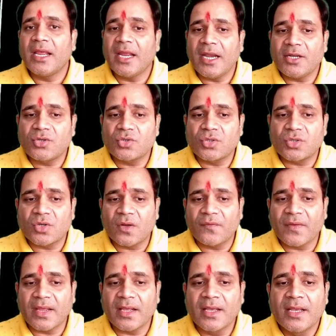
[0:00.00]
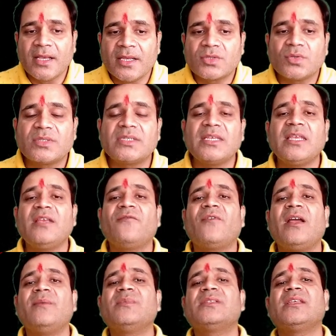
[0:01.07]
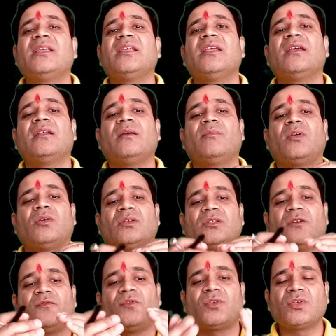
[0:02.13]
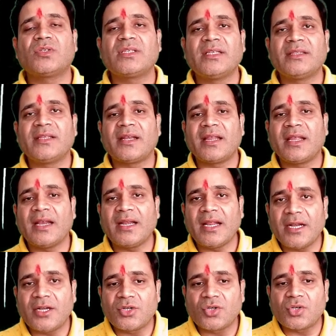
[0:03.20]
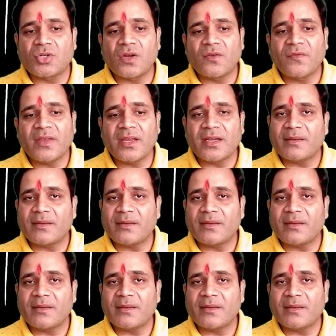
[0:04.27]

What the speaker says: Heterotrophic. So see, if I'm saying here about the photosynthetic and heterotrophic,